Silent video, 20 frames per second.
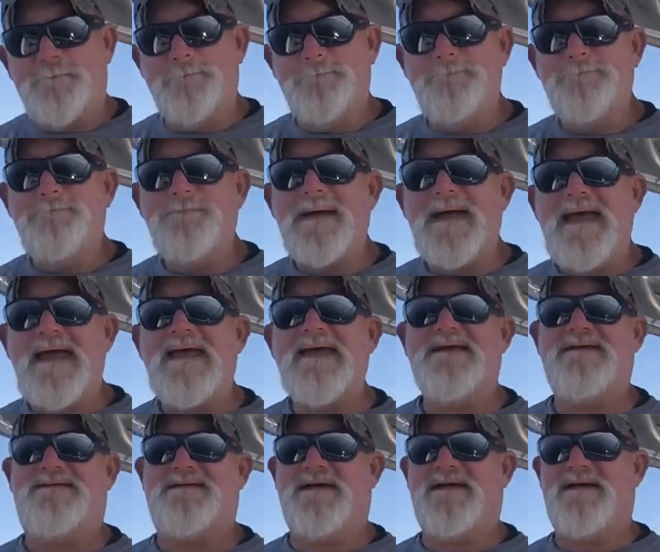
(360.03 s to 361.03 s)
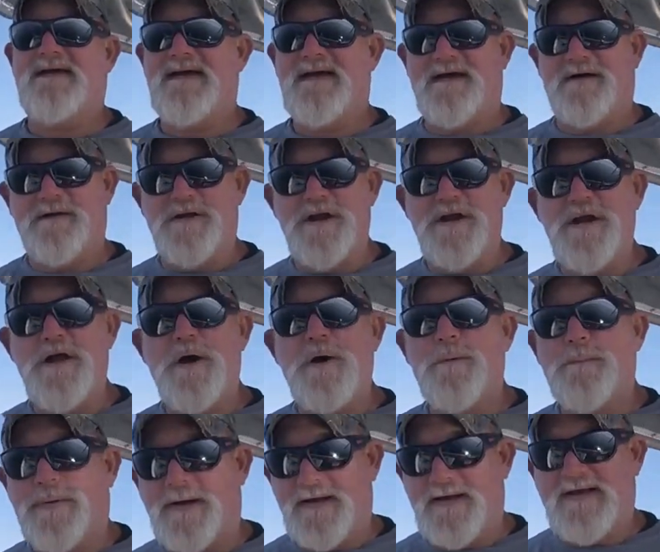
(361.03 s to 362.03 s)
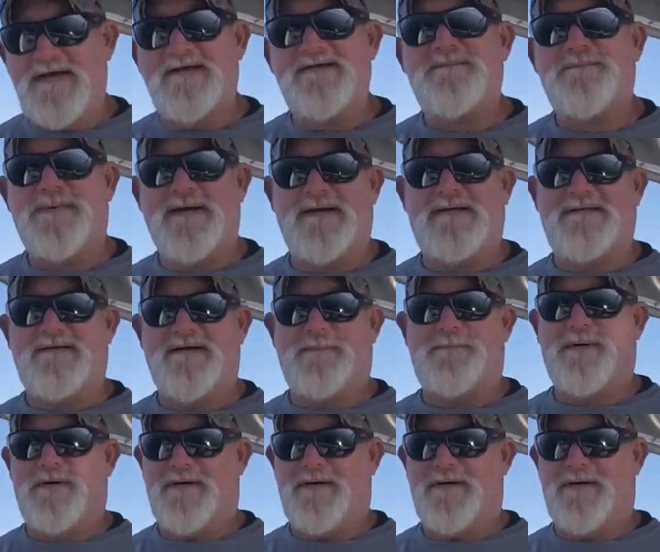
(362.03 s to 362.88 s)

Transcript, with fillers: amazing how nobody has picked up